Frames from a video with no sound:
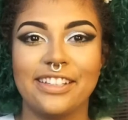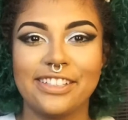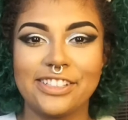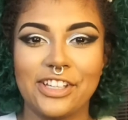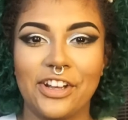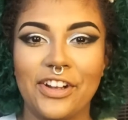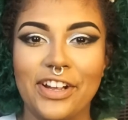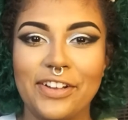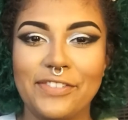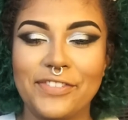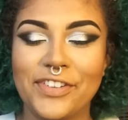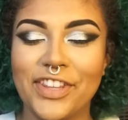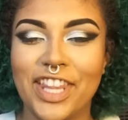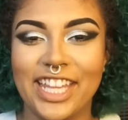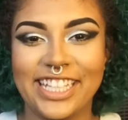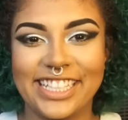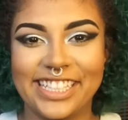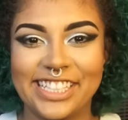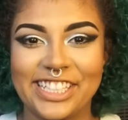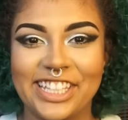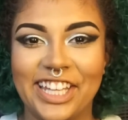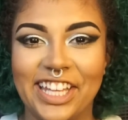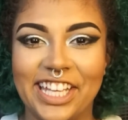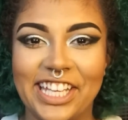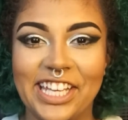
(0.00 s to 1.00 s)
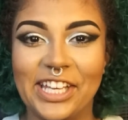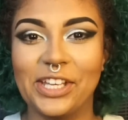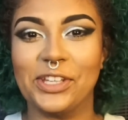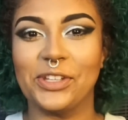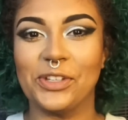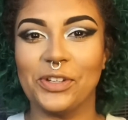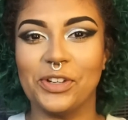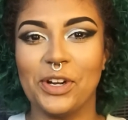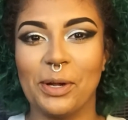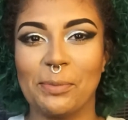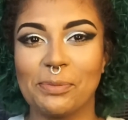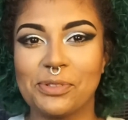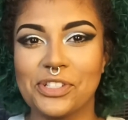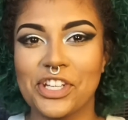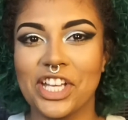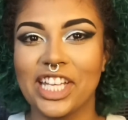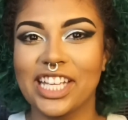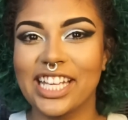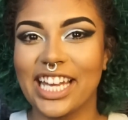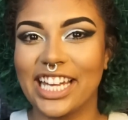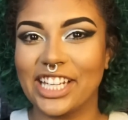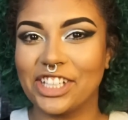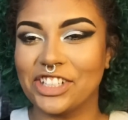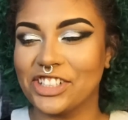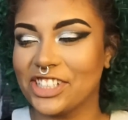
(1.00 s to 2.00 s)
Sorry for the slight
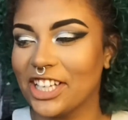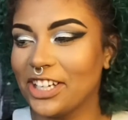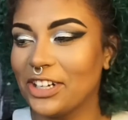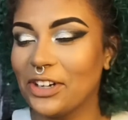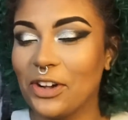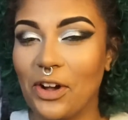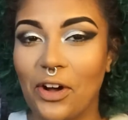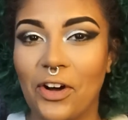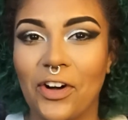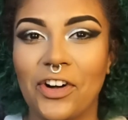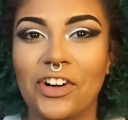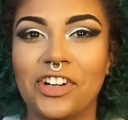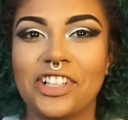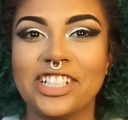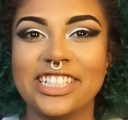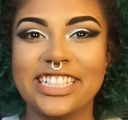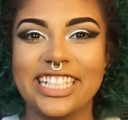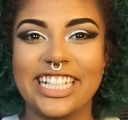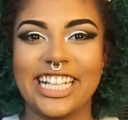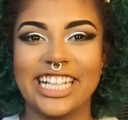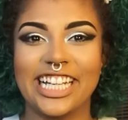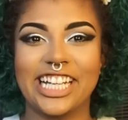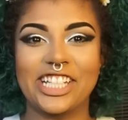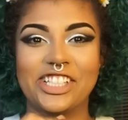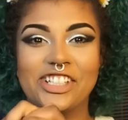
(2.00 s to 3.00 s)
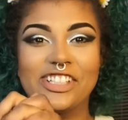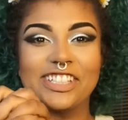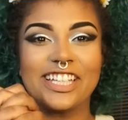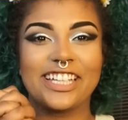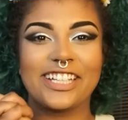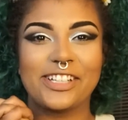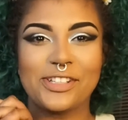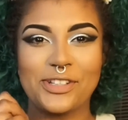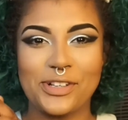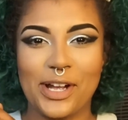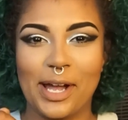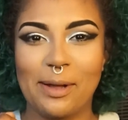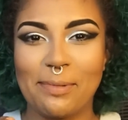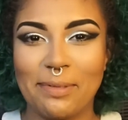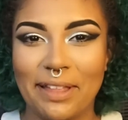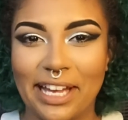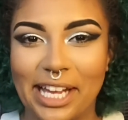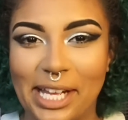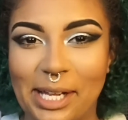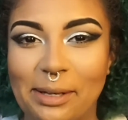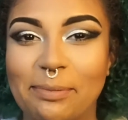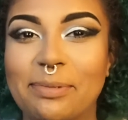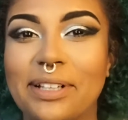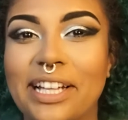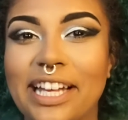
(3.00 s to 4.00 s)
interruption. I just got a call and I just got a job that
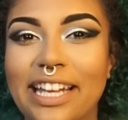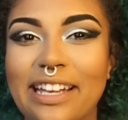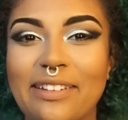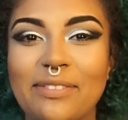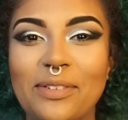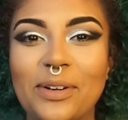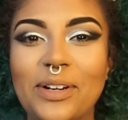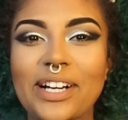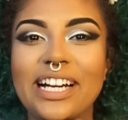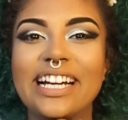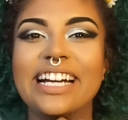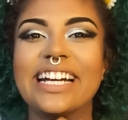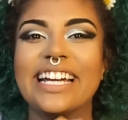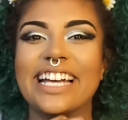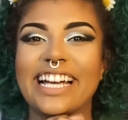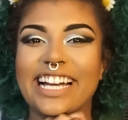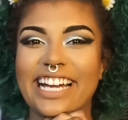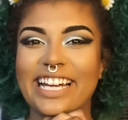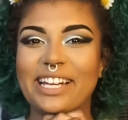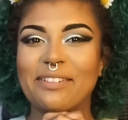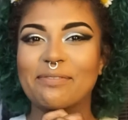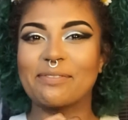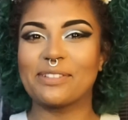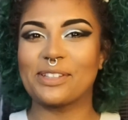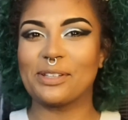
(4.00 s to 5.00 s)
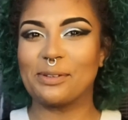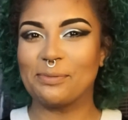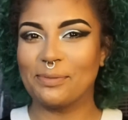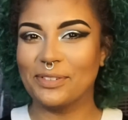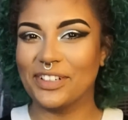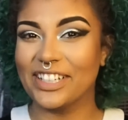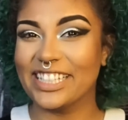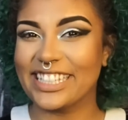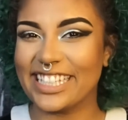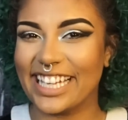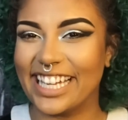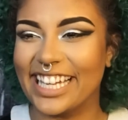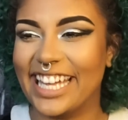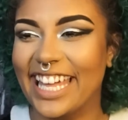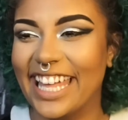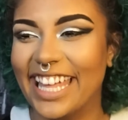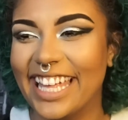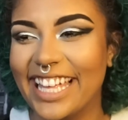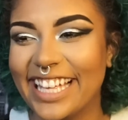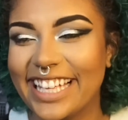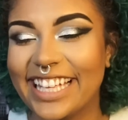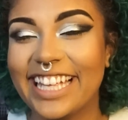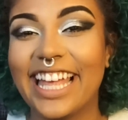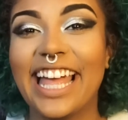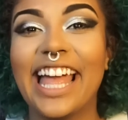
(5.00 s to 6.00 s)
I applied for and I'm super
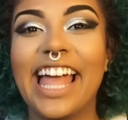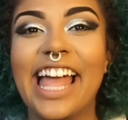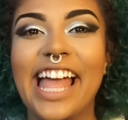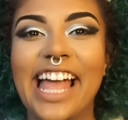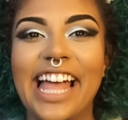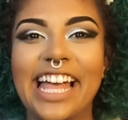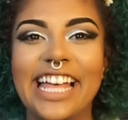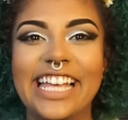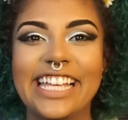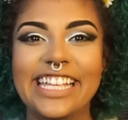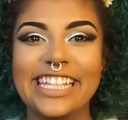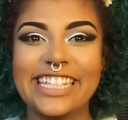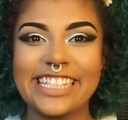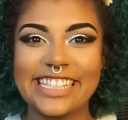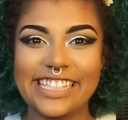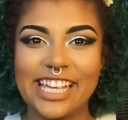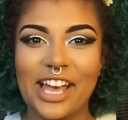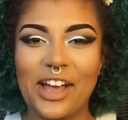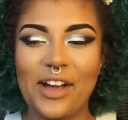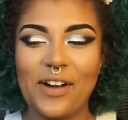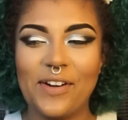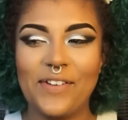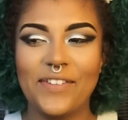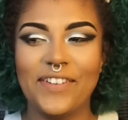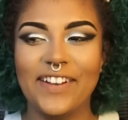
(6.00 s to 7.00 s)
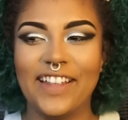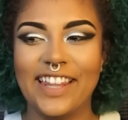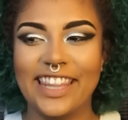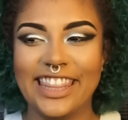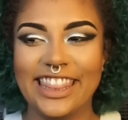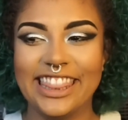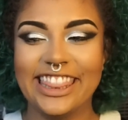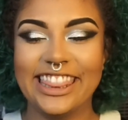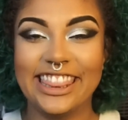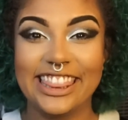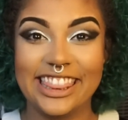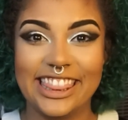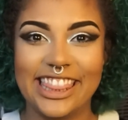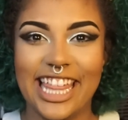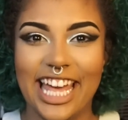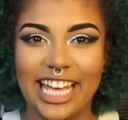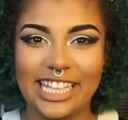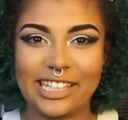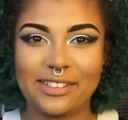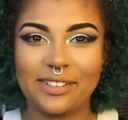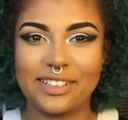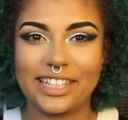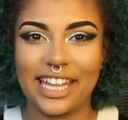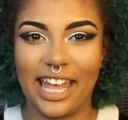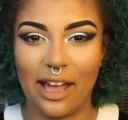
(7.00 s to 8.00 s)
excited. So
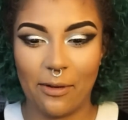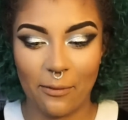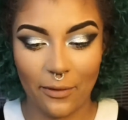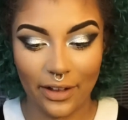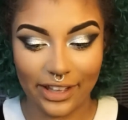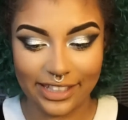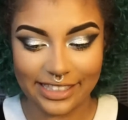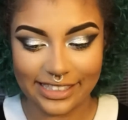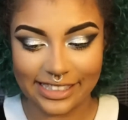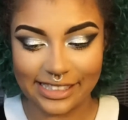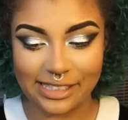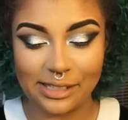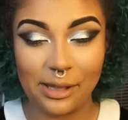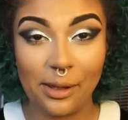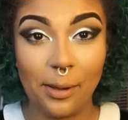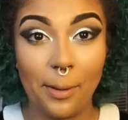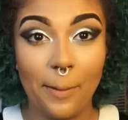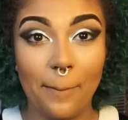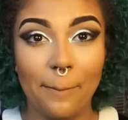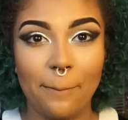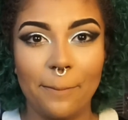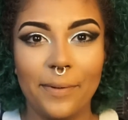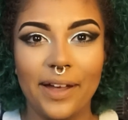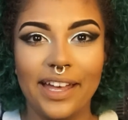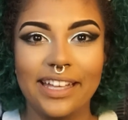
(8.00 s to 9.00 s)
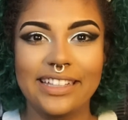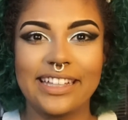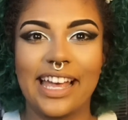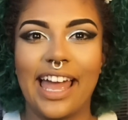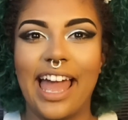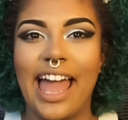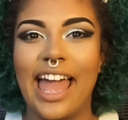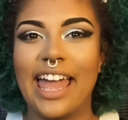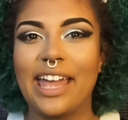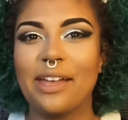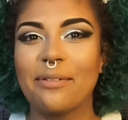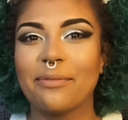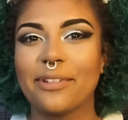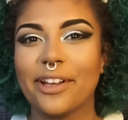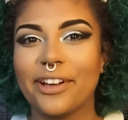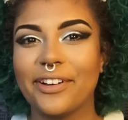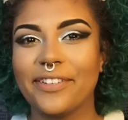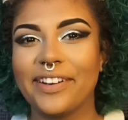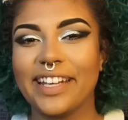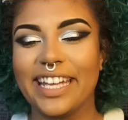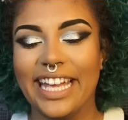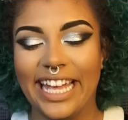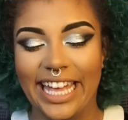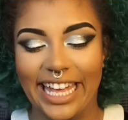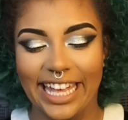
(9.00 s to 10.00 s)
that's what that was. But I am
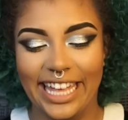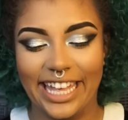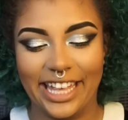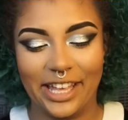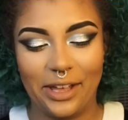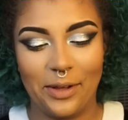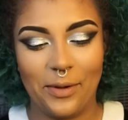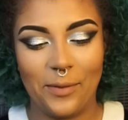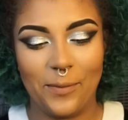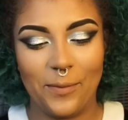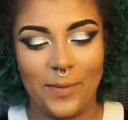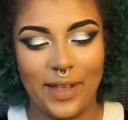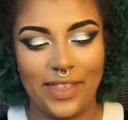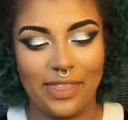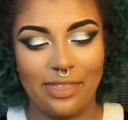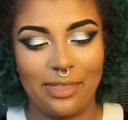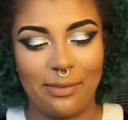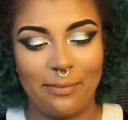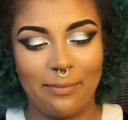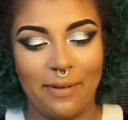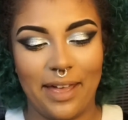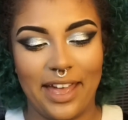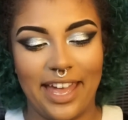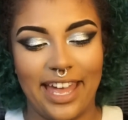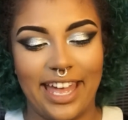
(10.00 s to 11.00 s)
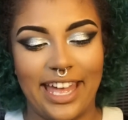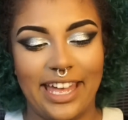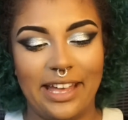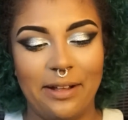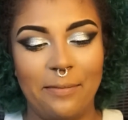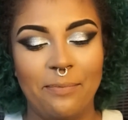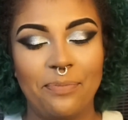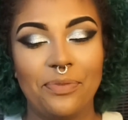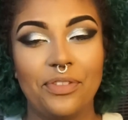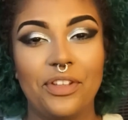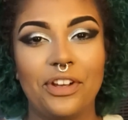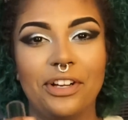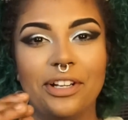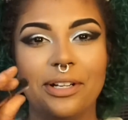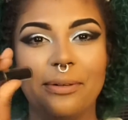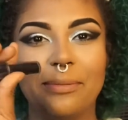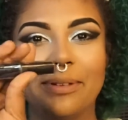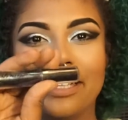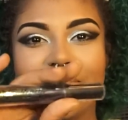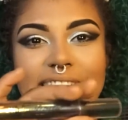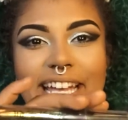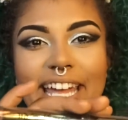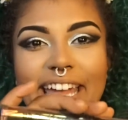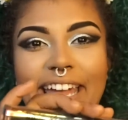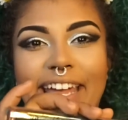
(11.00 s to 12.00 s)
going in with my
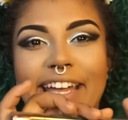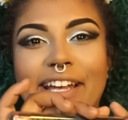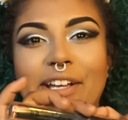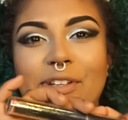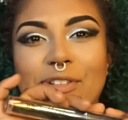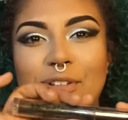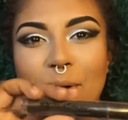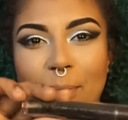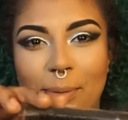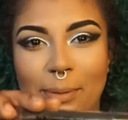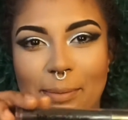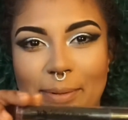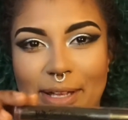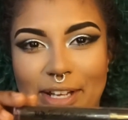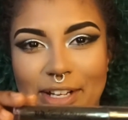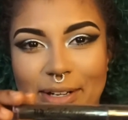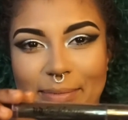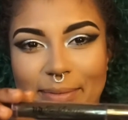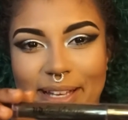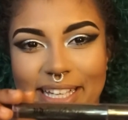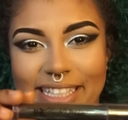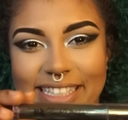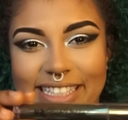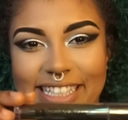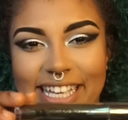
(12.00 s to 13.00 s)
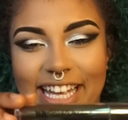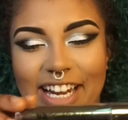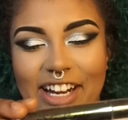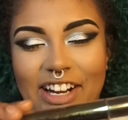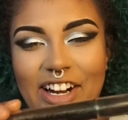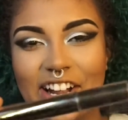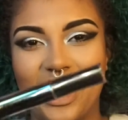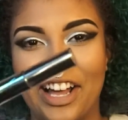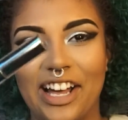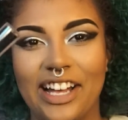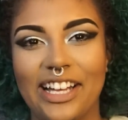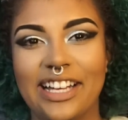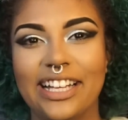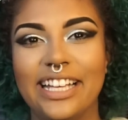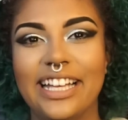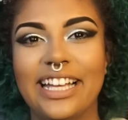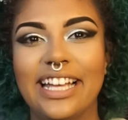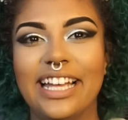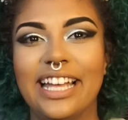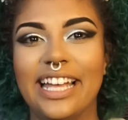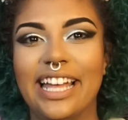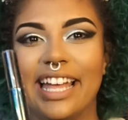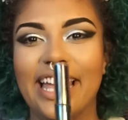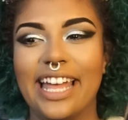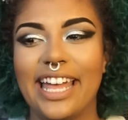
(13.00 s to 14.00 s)
Urban Decay Troublemaker mascara,
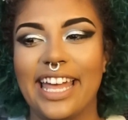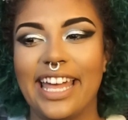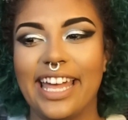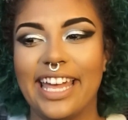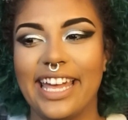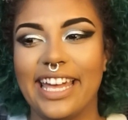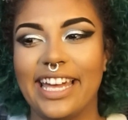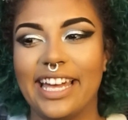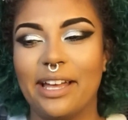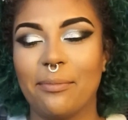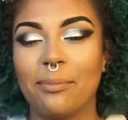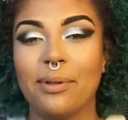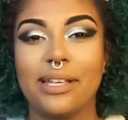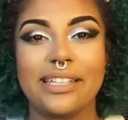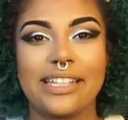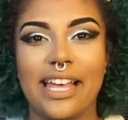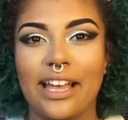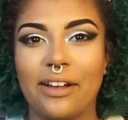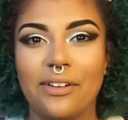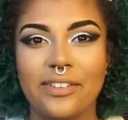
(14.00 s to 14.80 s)
and because I